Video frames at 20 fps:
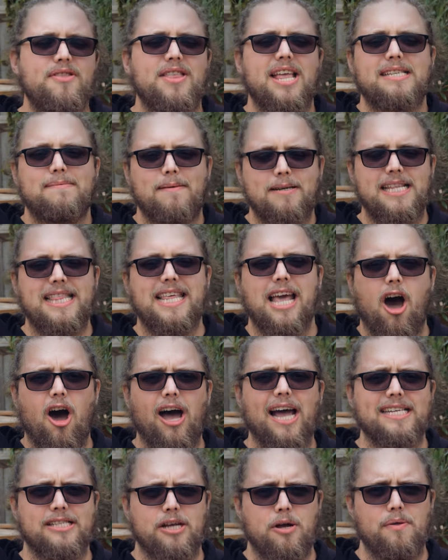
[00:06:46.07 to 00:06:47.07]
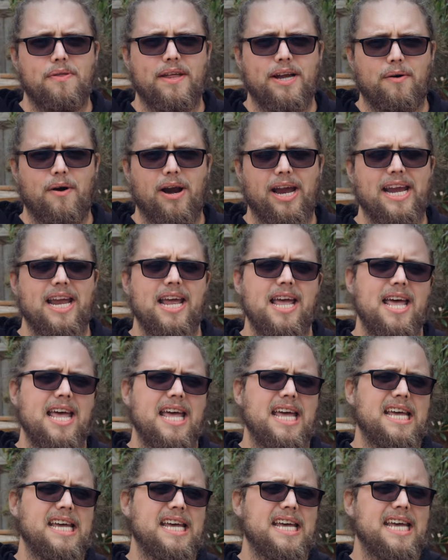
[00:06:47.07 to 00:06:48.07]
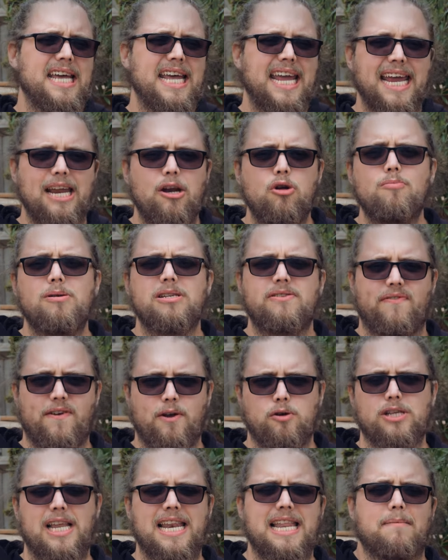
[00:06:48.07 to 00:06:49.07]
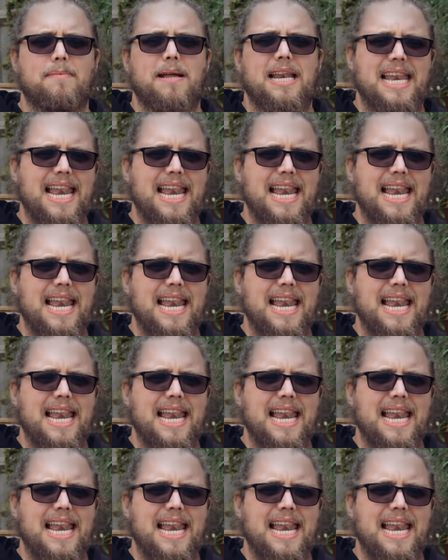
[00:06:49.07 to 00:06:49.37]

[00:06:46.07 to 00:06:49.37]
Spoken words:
especially the ISO thing, right? It almost feels a little bit